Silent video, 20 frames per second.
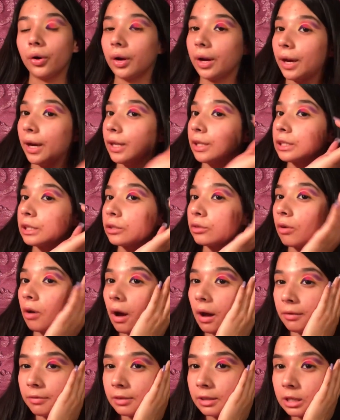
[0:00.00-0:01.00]
Okay, so
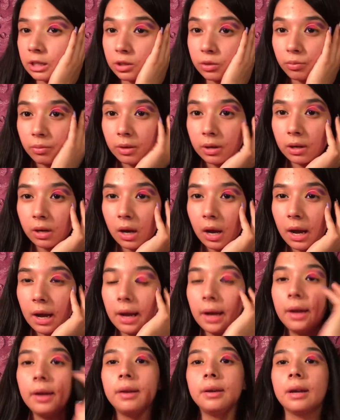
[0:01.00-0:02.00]
I finished one eye.